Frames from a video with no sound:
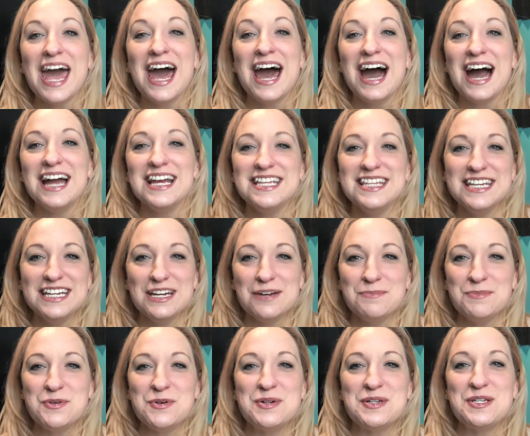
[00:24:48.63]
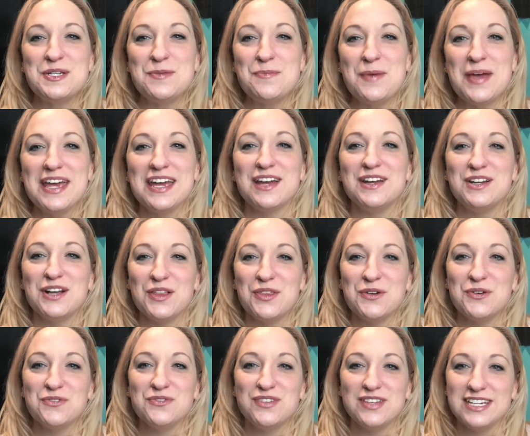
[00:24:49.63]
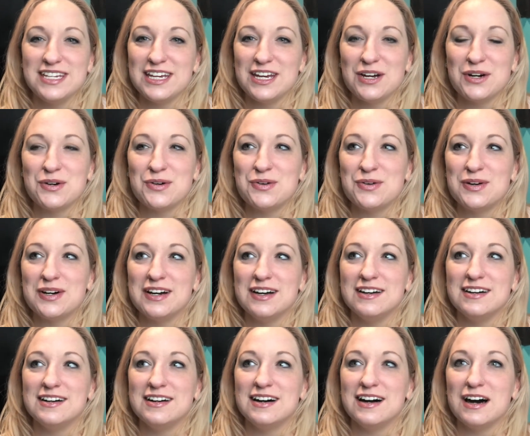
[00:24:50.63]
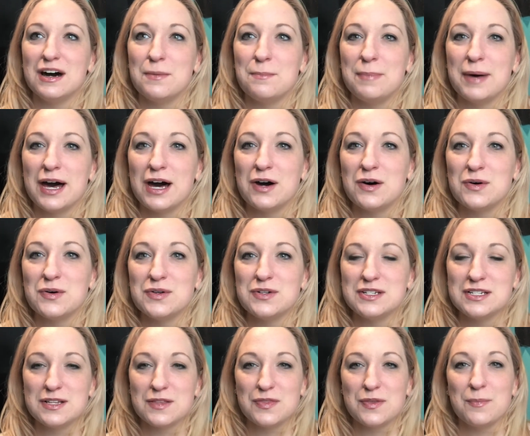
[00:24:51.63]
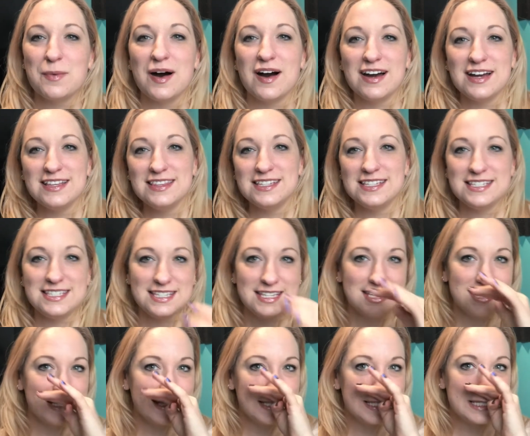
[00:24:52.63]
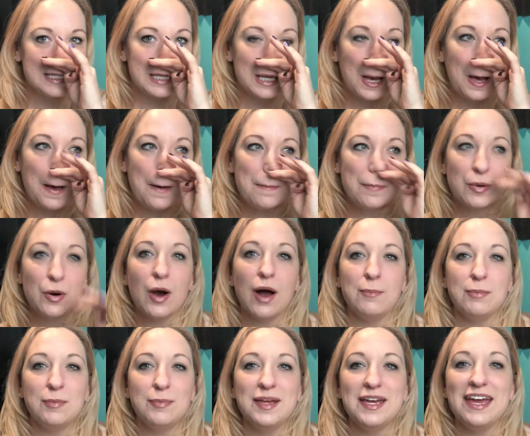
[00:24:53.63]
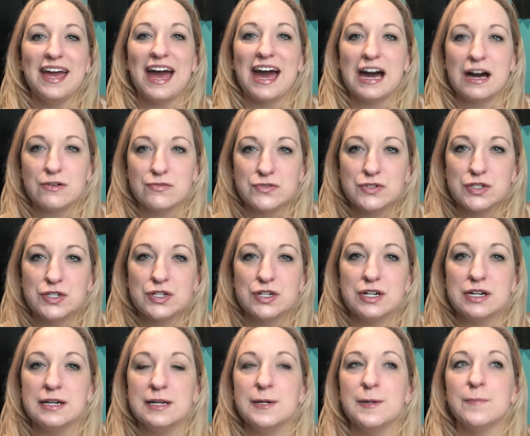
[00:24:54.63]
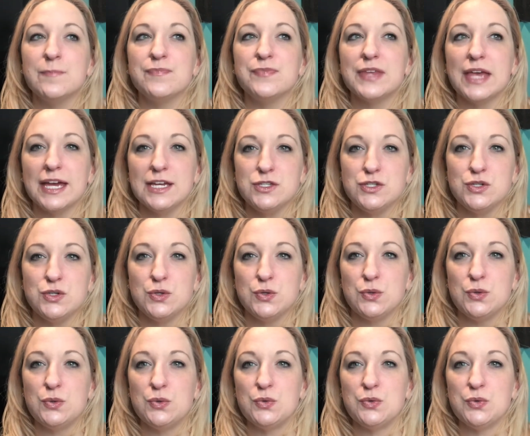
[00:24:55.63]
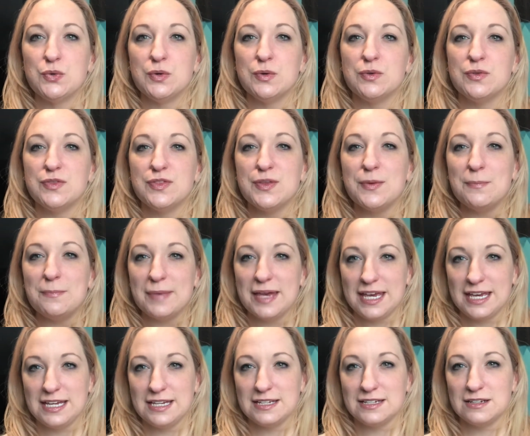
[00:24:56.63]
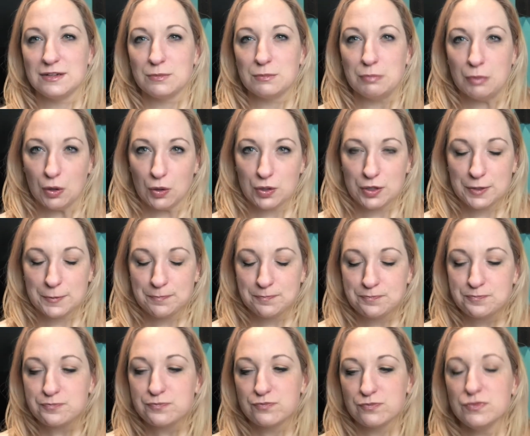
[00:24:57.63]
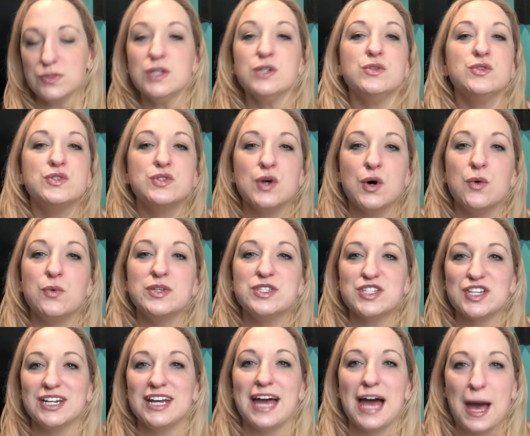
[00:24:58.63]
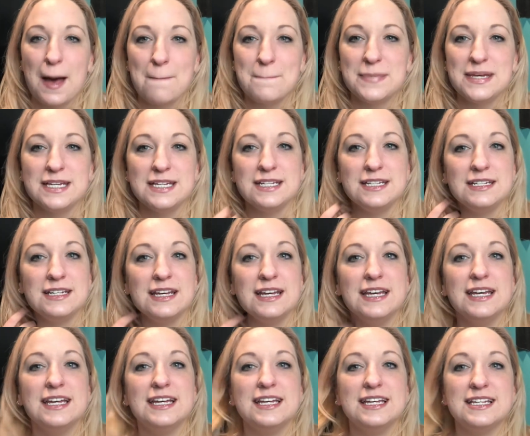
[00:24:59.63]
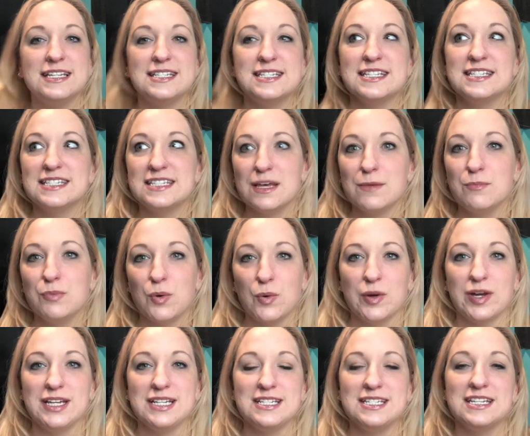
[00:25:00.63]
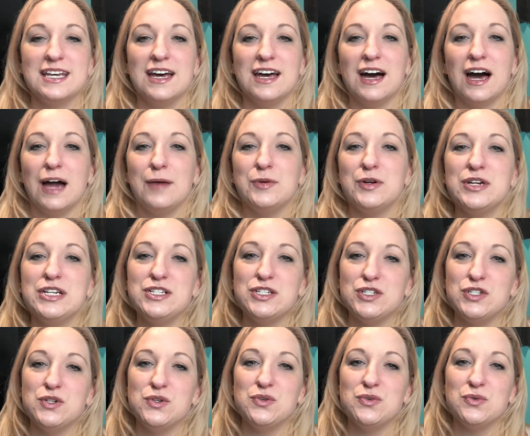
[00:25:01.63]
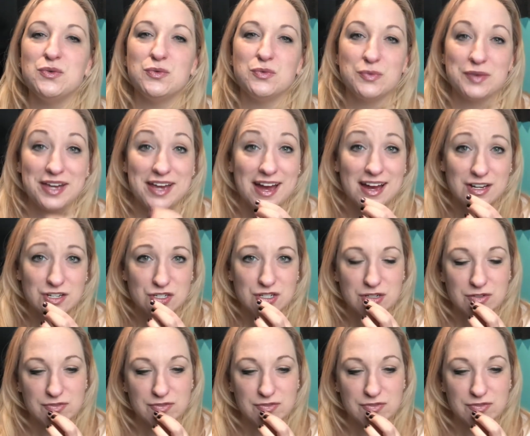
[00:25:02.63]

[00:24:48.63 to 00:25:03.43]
i think i'm going to make another video about the behind the scenes um, probably after I do the main bulk. So what's gonna happen is at some point, I'm going to do reaction